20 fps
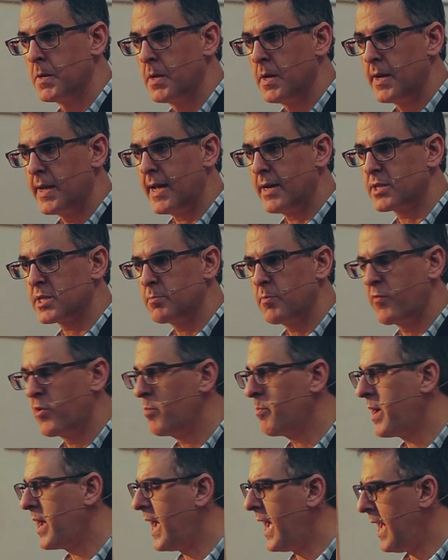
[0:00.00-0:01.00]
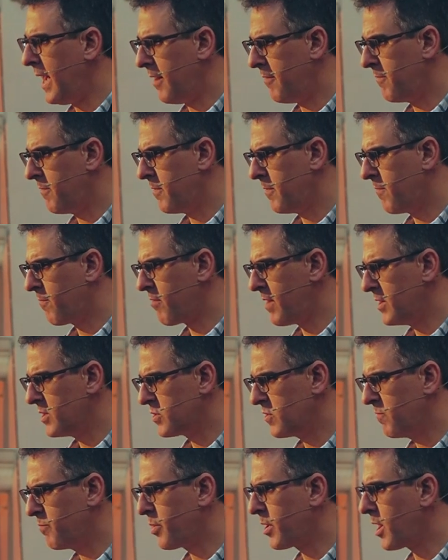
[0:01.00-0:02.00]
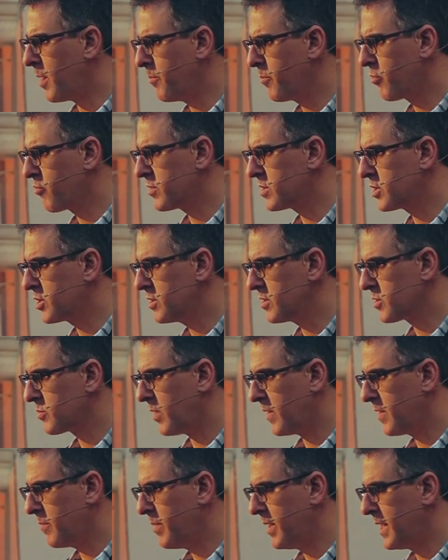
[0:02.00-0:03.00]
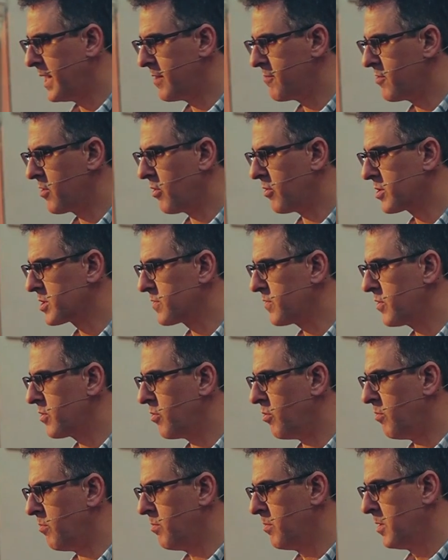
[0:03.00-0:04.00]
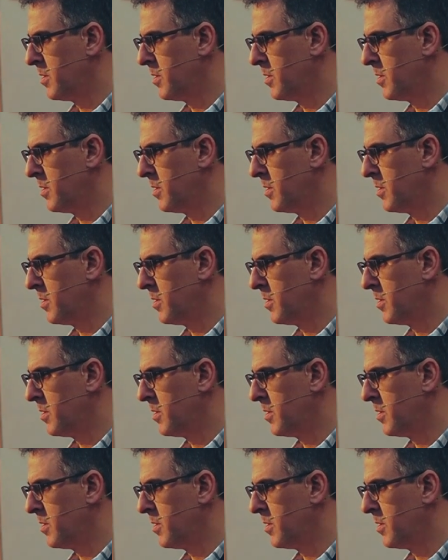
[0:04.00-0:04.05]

Now, some of you may have friends who've become Christians while they've been here at Oxford, or